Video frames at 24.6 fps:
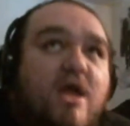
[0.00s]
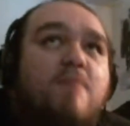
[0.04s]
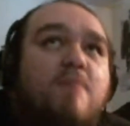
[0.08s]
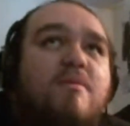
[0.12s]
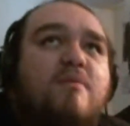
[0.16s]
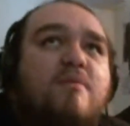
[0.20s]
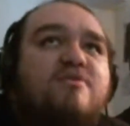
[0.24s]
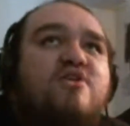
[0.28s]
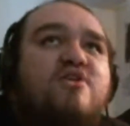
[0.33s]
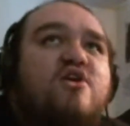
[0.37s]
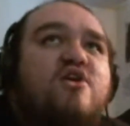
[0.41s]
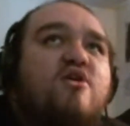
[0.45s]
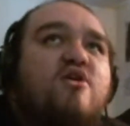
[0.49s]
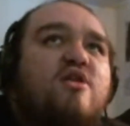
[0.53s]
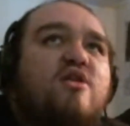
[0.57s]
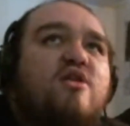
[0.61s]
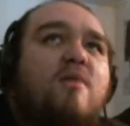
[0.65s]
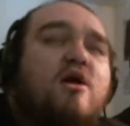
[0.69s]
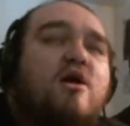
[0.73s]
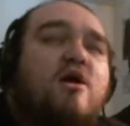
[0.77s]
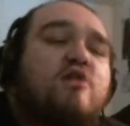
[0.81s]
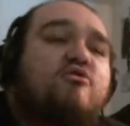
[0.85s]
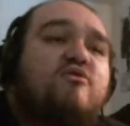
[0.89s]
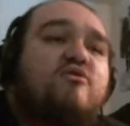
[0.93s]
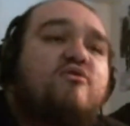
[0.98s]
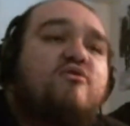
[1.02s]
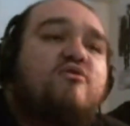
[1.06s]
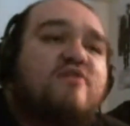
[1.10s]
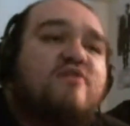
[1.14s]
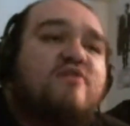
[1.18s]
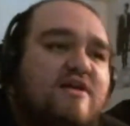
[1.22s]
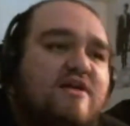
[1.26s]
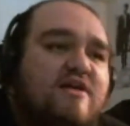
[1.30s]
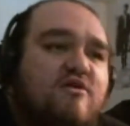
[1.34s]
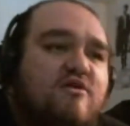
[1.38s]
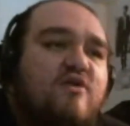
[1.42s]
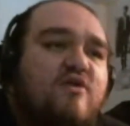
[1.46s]
But with the Cutie Mark
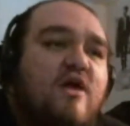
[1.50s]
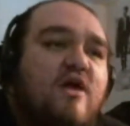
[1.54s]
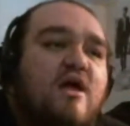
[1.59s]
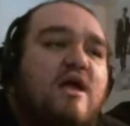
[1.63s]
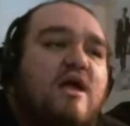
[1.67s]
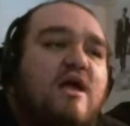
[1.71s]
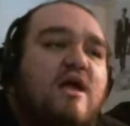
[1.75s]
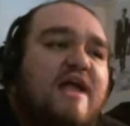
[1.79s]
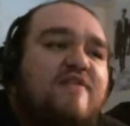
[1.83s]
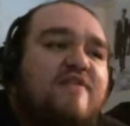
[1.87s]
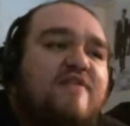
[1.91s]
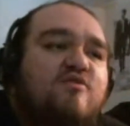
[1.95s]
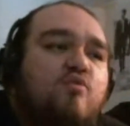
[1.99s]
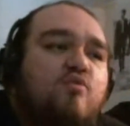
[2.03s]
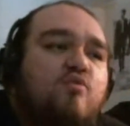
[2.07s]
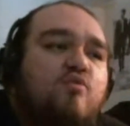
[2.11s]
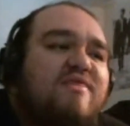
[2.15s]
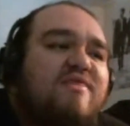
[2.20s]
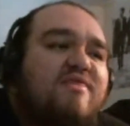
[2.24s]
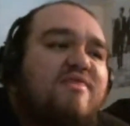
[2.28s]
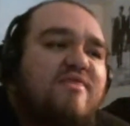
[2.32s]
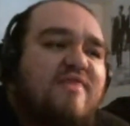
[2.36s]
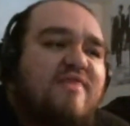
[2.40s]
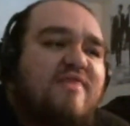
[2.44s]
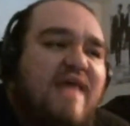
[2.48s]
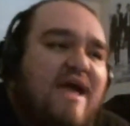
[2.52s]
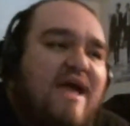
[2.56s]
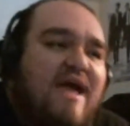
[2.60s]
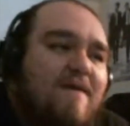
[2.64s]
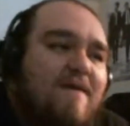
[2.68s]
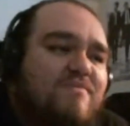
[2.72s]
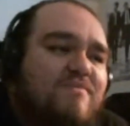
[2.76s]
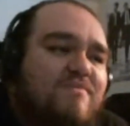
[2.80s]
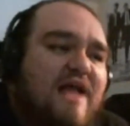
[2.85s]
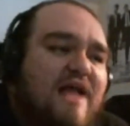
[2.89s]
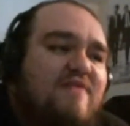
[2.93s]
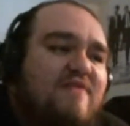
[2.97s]
Crusaders, it's with them
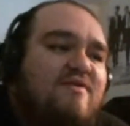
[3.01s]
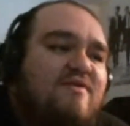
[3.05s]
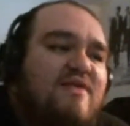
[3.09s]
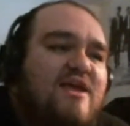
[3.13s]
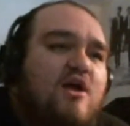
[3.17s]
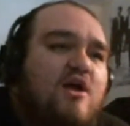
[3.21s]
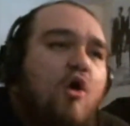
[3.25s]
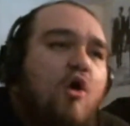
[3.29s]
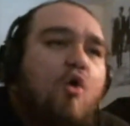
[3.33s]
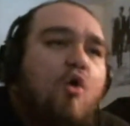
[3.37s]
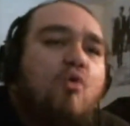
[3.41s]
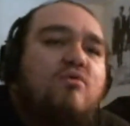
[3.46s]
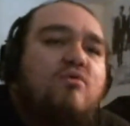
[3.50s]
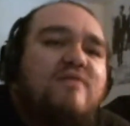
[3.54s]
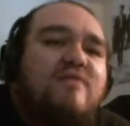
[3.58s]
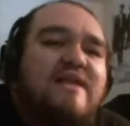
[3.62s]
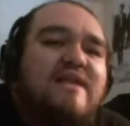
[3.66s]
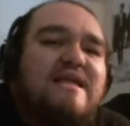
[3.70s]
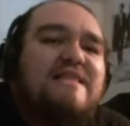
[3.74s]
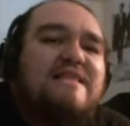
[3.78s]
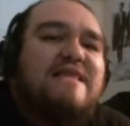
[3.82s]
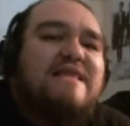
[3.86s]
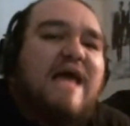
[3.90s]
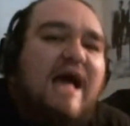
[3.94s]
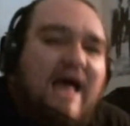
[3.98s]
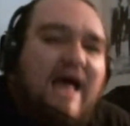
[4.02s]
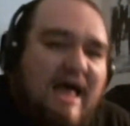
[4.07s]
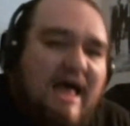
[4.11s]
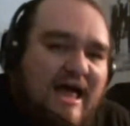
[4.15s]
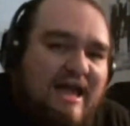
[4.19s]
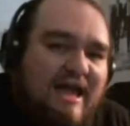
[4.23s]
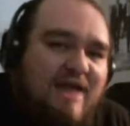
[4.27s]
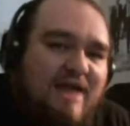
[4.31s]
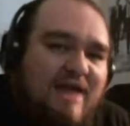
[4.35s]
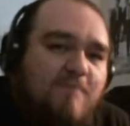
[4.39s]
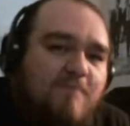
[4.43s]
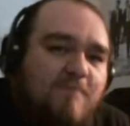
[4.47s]
that's the only
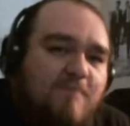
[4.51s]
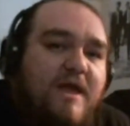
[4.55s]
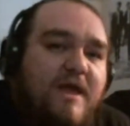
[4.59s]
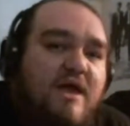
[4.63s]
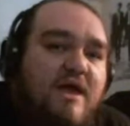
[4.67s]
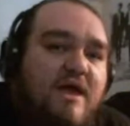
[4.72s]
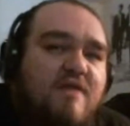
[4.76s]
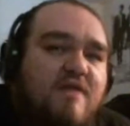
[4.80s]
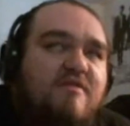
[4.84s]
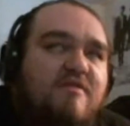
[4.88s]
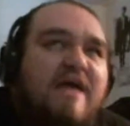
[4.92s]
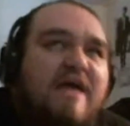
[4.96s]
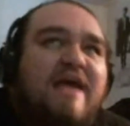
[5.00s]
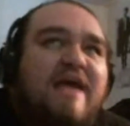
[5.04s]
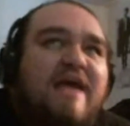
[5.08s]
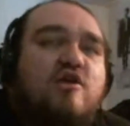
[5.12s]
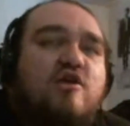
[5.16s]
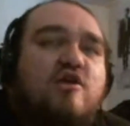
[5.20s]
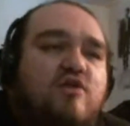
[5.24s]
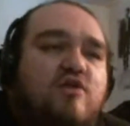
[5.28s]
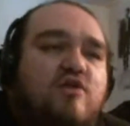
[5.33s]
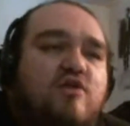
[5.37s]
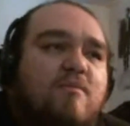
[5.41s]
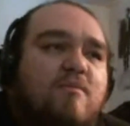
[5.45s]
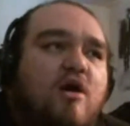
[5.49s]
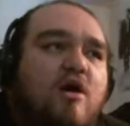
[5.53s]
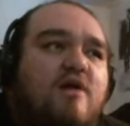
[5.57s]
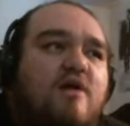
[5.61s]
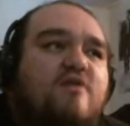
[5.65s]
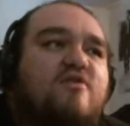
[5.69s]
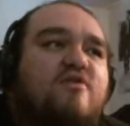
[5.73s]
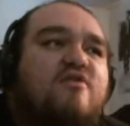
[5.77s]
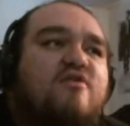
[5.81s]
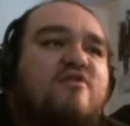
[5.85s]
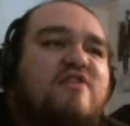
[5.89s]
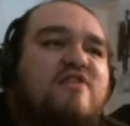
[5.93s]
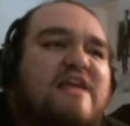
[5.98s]
time that cutie marks
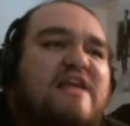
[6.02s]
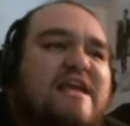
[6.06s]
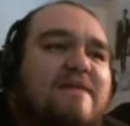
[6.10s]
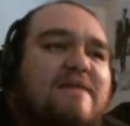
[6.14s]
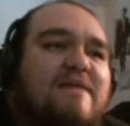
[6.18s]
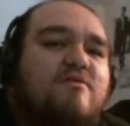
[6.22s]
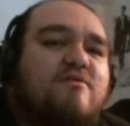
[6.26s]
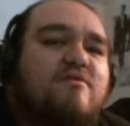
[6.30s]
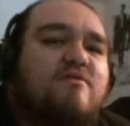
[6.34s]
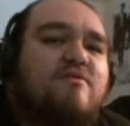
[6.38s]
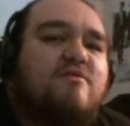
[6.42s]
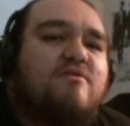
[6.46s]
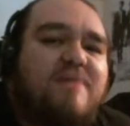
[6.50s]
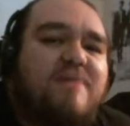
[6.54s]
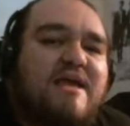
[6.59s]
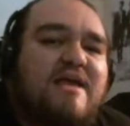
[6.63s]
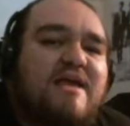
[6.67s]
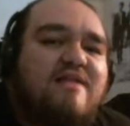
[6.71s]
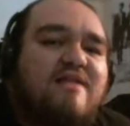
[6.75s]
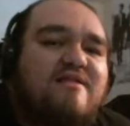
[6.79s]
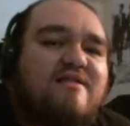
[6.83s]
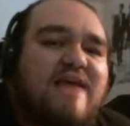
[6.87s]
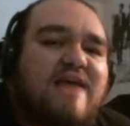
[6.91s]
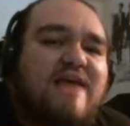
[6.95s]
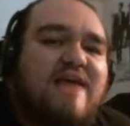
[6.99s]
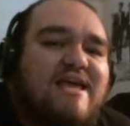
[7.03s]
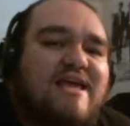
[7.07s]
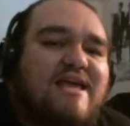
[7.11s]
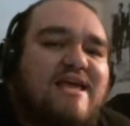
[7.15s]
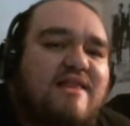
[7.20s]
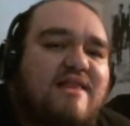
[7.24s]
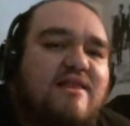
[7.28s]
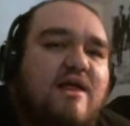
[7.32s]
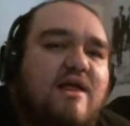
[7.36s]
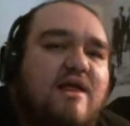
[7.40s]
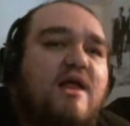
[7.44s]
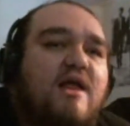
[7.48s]
seem to be
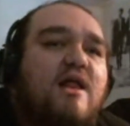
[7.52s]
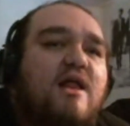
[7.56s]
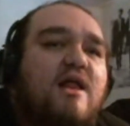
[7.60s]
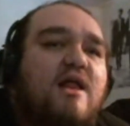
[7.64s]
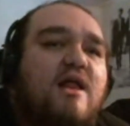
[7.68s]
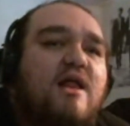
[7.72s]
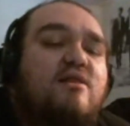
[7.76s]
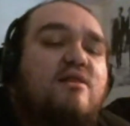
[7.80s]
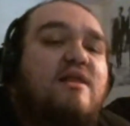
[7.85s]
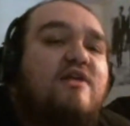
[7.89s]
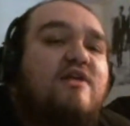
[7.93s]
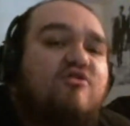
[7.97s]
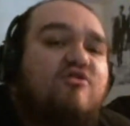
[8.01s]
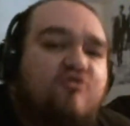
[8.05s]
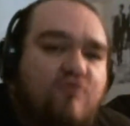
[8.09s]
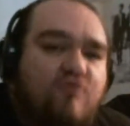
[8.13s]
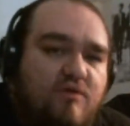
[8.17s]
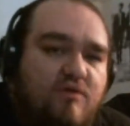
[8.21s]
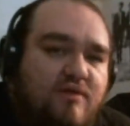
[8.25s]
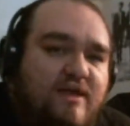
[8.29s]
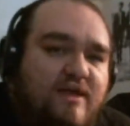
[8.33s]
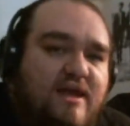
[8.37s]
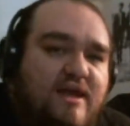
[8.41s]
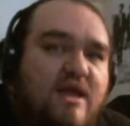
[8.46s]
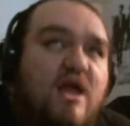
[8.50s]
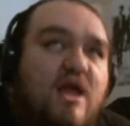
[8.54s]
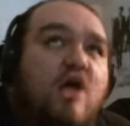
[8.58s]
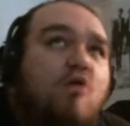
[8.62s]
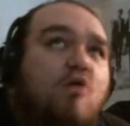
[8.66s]
taken literally.